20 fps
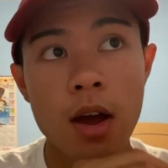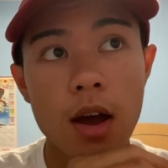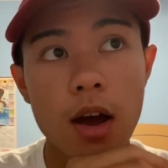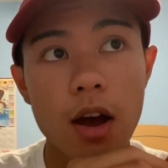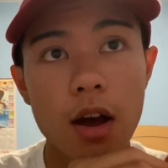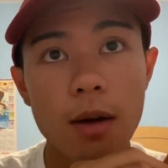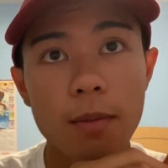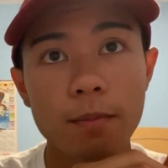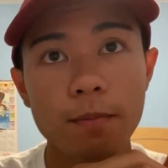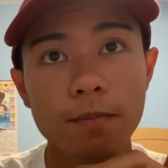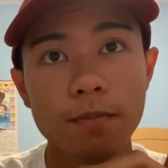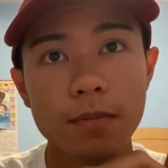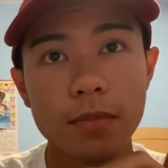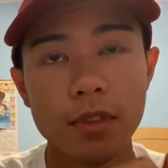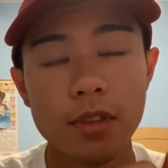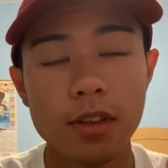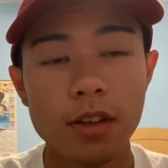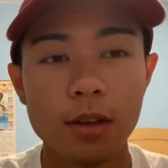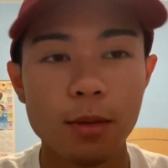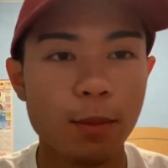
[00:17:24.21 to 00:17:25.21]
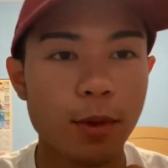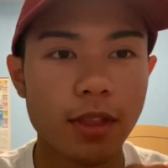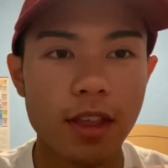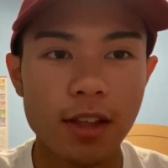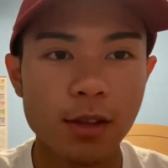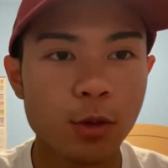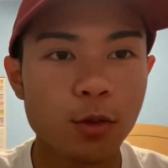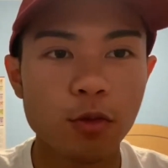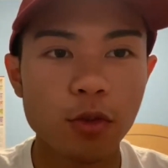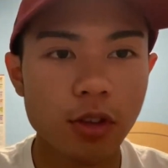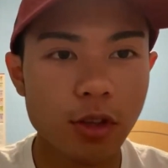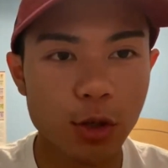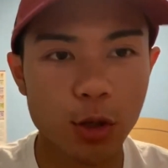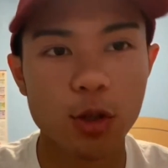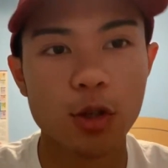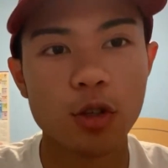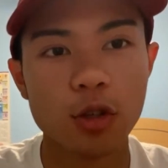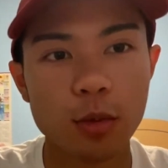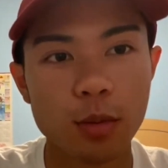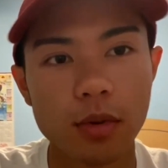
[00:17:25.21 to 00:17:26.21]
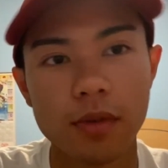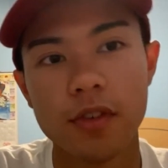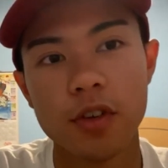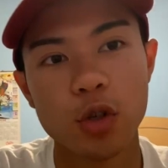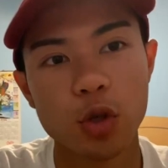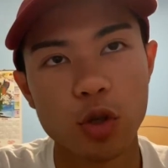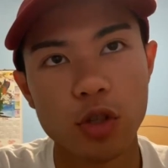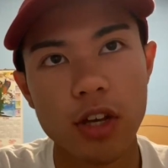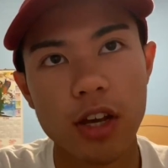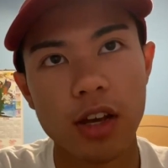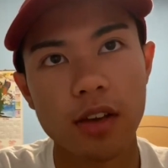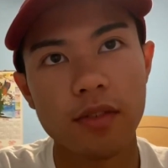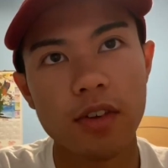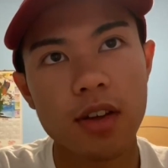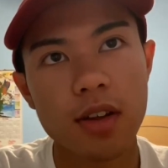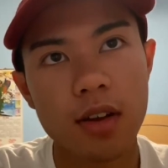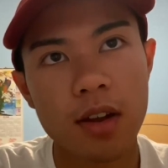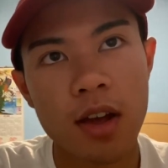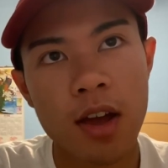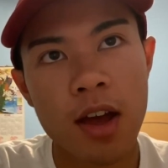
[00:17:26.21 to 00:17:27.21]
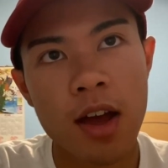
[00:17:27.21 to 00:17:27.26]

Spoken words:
But that's really just a superficial take of it.